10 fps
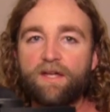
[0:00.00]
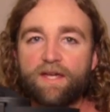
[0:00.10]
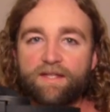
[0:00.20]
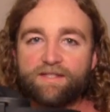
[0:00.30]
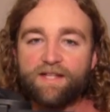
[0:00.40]

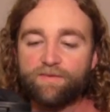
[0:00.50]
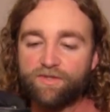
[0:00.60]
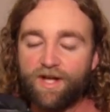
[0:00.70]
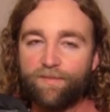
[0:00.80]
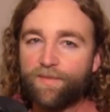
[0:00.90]
instep
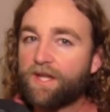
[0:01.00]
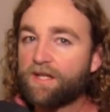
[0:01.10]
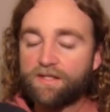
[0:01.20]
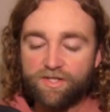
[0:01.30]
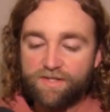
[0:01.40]
strap, and
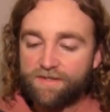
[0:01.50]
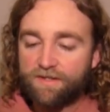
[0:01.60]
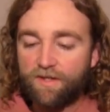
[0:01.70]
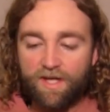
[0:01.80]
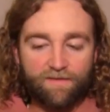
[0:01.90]
it just,
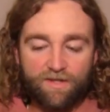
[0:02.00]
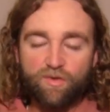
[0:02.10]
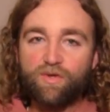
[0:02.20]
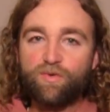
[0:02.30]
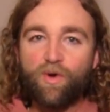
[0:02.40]
if
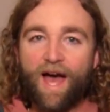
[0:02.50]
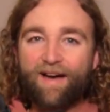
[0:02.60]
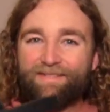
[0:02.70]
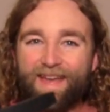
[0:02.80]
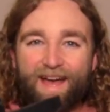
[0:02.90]
you
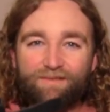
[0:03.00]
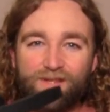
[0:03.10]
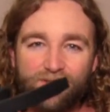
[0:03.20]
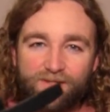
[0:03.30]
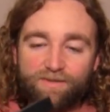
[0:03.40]
have to have
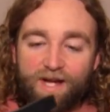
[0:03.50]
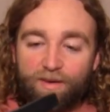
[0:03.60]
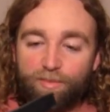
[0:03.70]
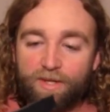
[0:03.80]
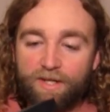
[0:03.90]
this
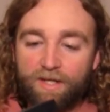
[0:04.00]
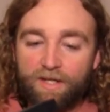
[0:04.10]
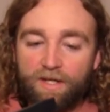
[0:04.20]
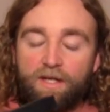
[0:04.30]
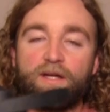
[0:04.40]
strap
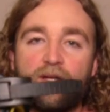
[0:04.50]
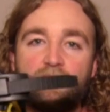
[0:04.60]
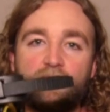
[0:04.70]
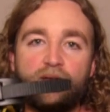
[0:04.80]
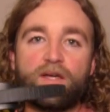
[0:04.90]

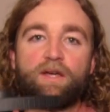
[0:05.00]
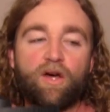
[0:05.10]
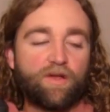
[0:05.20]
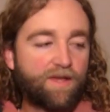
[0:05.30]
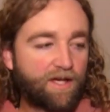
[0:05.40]

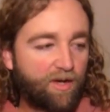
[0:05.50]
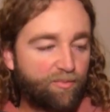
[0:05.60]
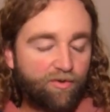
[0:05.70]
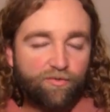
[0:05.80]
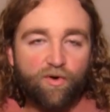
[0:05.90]
on like a
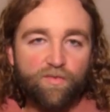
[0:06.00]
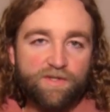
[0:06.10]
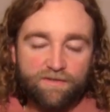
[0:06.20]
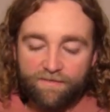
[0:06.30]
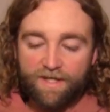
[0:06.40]

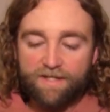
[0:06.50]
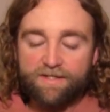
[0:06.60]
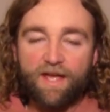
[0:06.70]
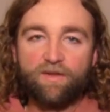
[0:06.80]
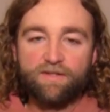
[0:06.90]
performance fit
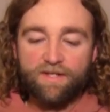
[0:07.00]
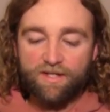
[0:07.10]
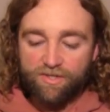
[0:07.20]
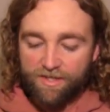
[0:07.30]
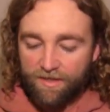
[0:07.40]

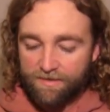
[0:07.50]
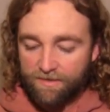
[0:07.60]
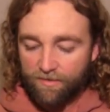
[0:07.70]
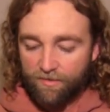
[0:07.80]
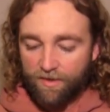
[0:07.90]
downsized shell.
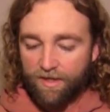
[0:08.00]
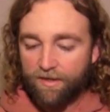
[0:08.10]
So